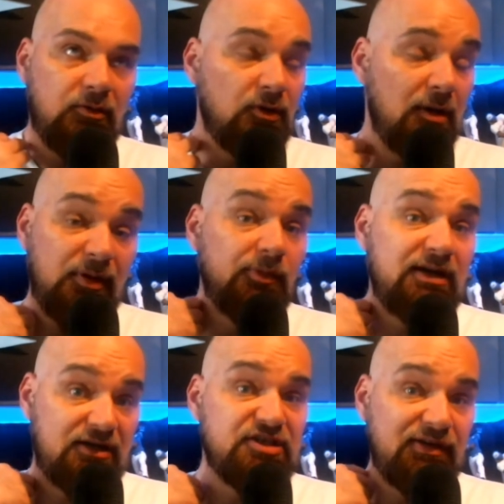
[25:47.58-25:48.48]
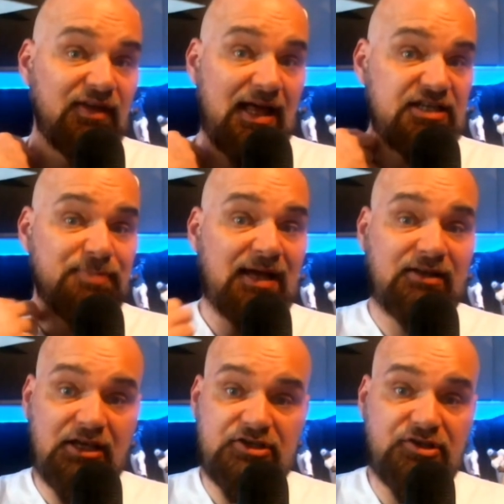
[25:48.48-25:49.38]
I mean, we need to see Vladdy's bat
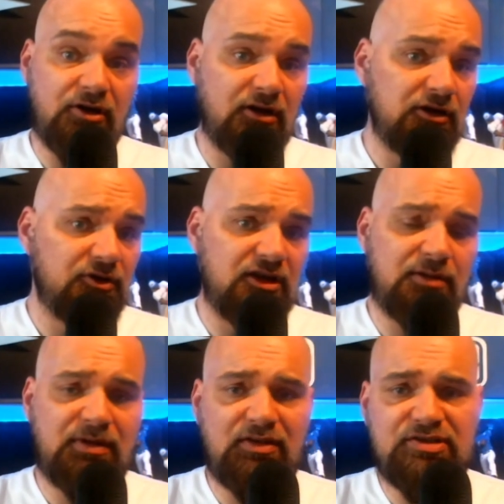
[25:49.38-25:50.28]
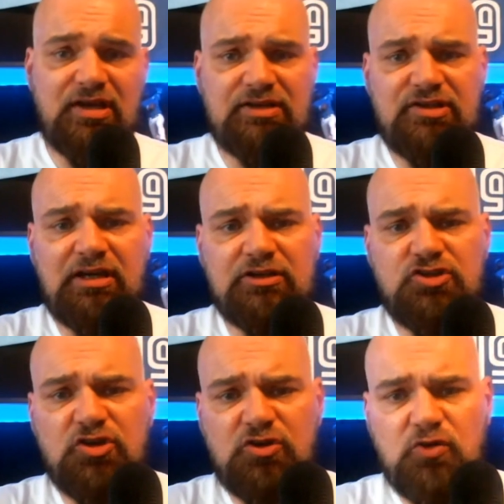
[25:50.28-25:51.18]
kick-started. Are you kidding me? This guy's hitting
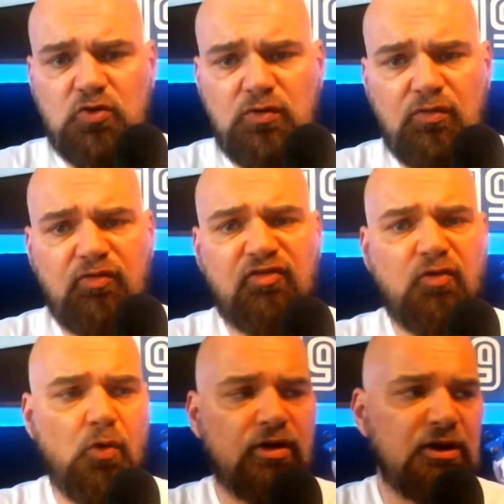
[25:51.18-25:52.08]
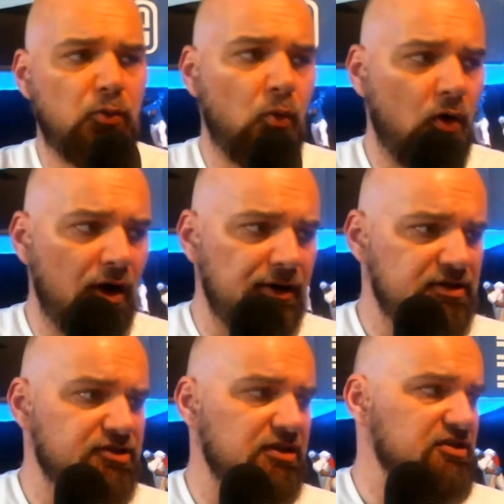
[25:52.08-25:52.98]
241
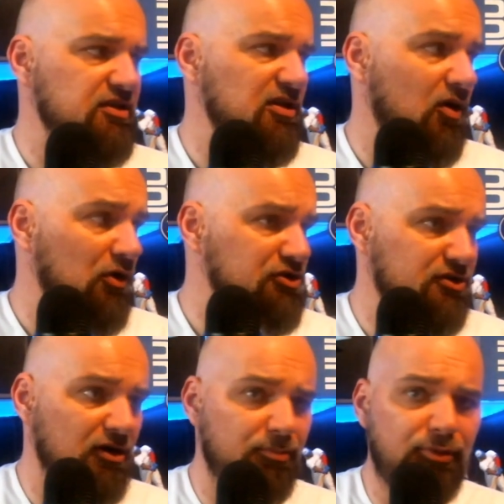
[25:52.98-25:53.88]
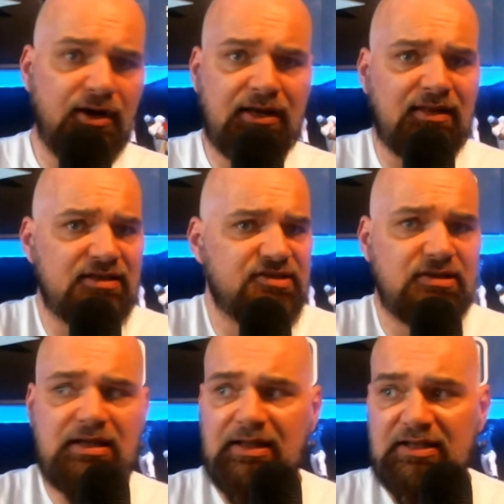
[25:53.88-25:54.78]
since the All-Star break. It's
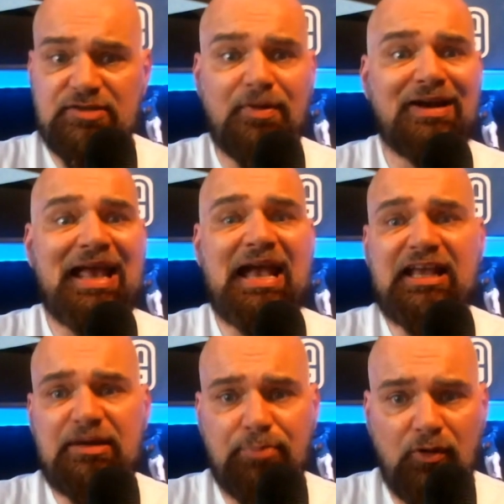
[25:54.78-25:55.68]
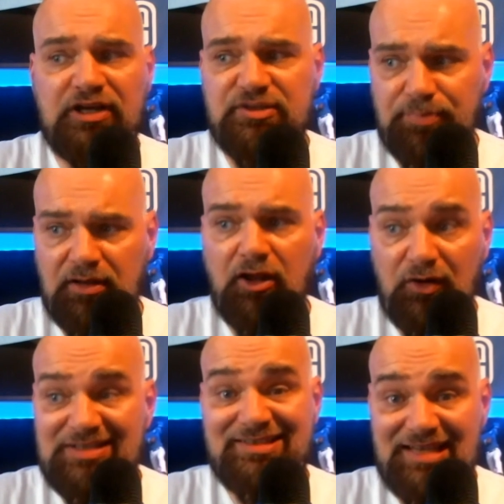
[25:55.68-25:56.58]
about 80 points below.
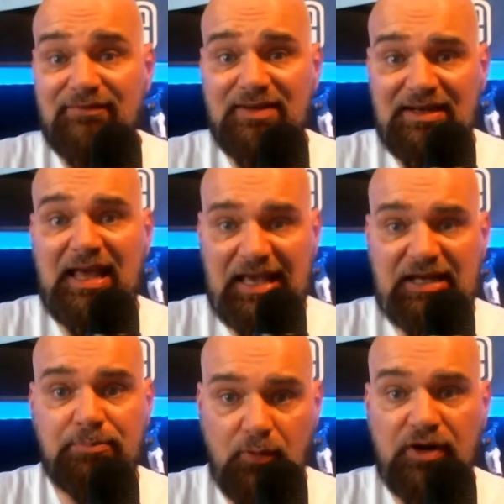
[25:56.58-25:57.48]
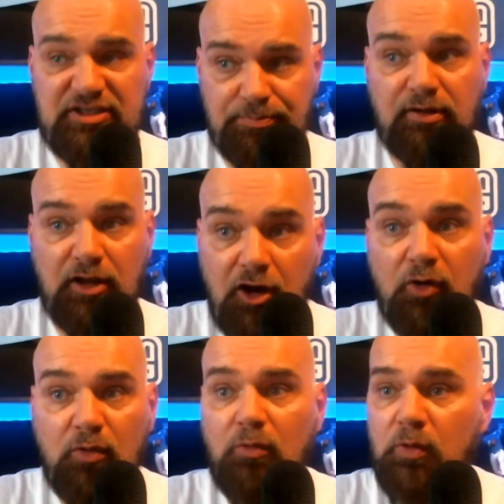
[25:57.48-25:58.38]
It's 70 to 80 points
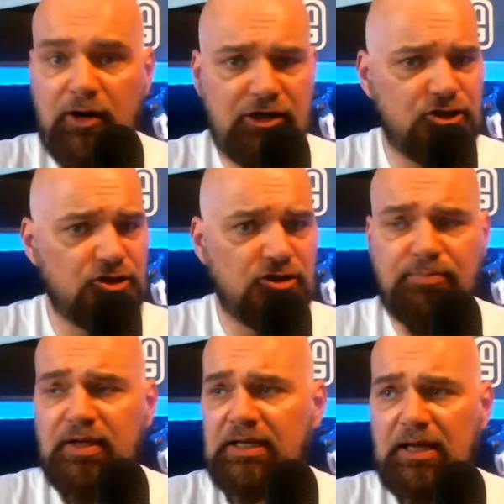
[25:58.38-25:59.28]
below where he should be.